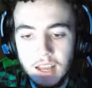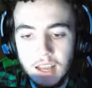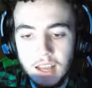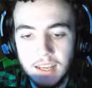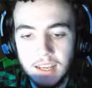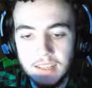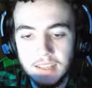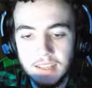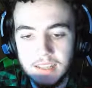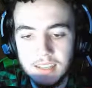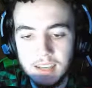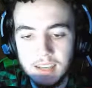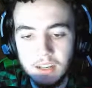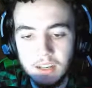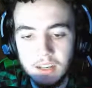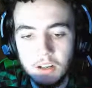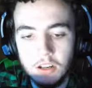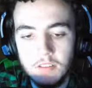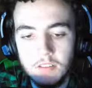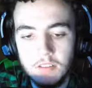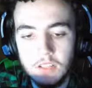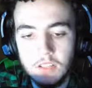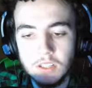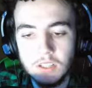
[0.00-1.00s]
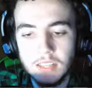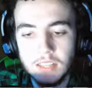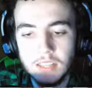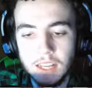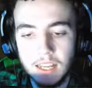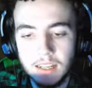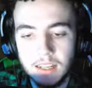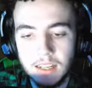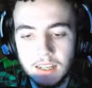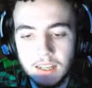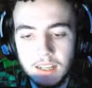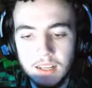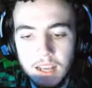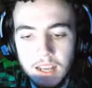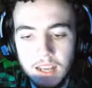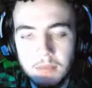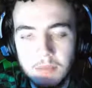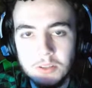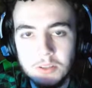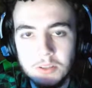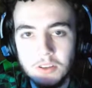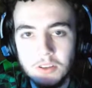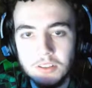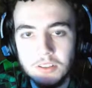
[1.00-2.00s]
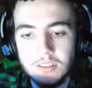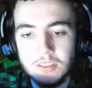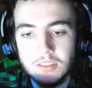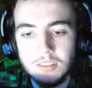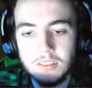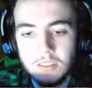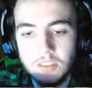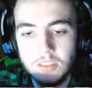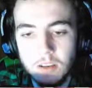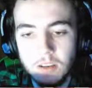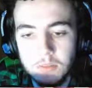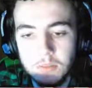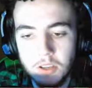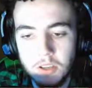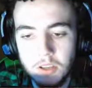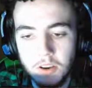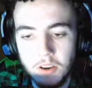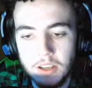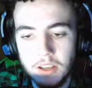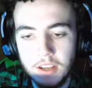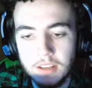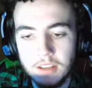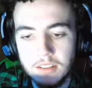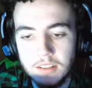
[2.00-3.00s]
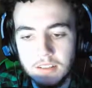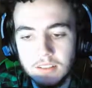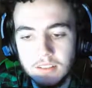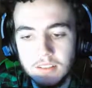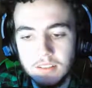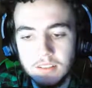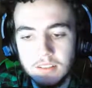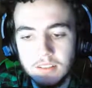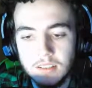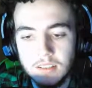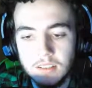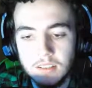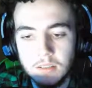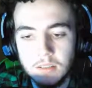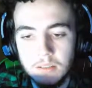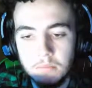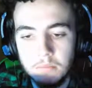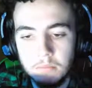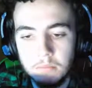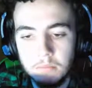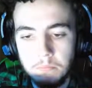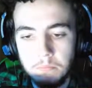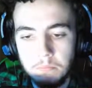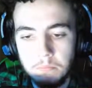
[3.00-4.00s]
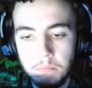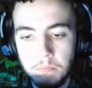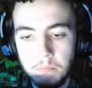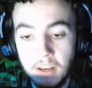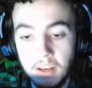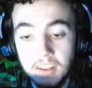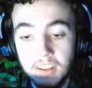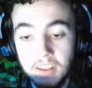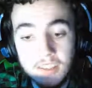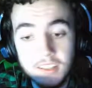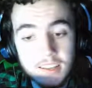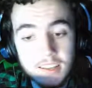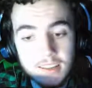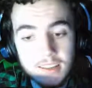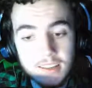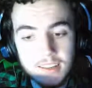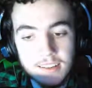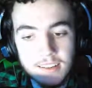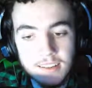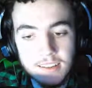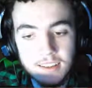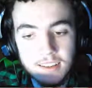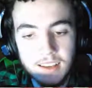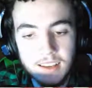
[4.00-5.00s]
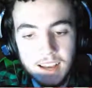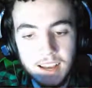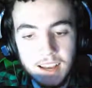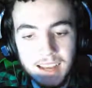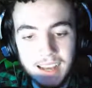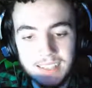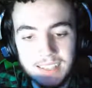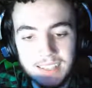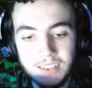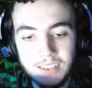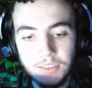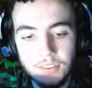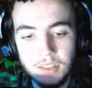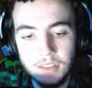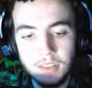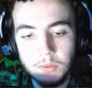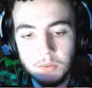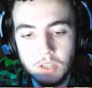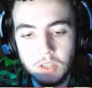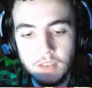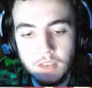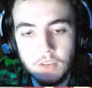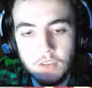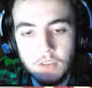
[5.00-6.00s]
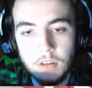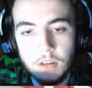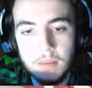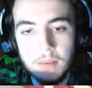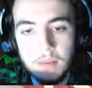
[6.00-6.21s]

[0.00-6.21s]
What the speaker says: I guess I kinda overlooked that. I'm sorry. But I still think we should give it